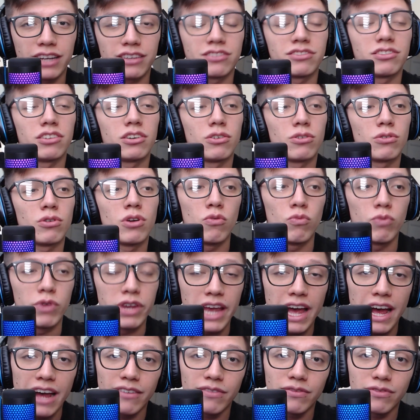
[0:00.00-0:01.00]
so we
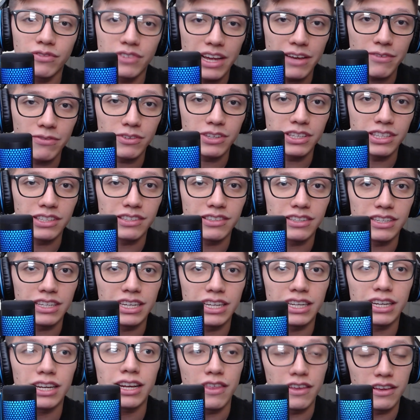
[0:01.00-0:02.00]
have definitely
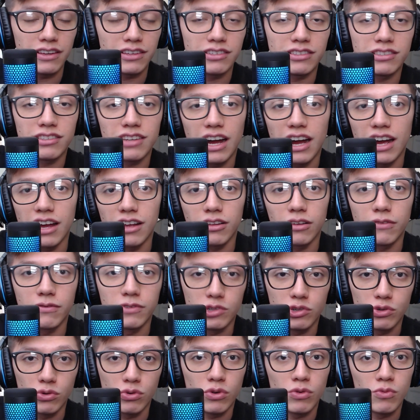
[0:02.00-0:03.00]
seen this style of a
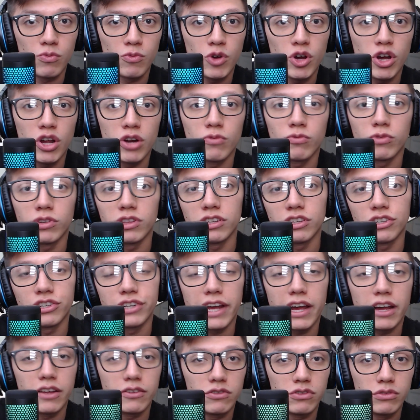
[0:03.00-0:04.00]
Jordan 1 with the
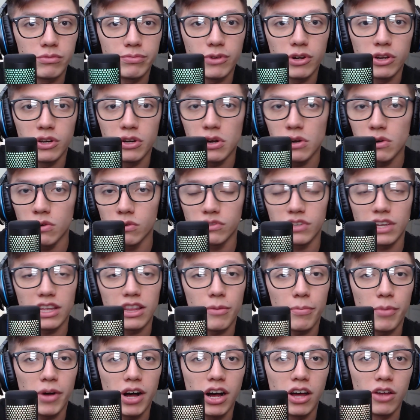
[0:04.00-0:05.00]
Shadow 2.0s and
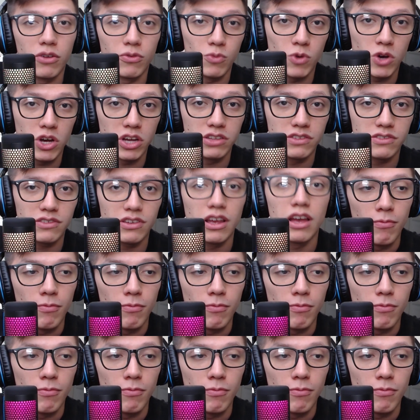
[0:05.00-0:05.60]
the Pollen 1s.